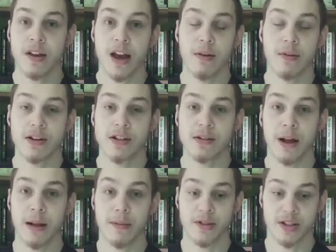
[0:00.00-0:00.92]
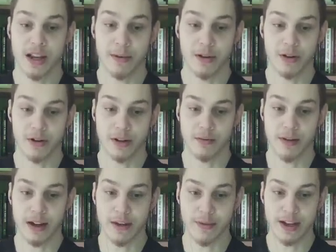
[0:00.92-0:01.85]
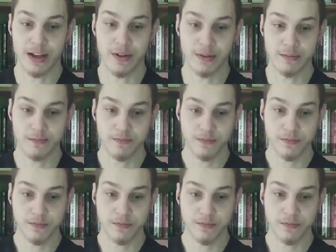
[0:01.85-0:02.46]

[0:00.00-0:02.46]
And what does the Bible say about learning the way of the heathen?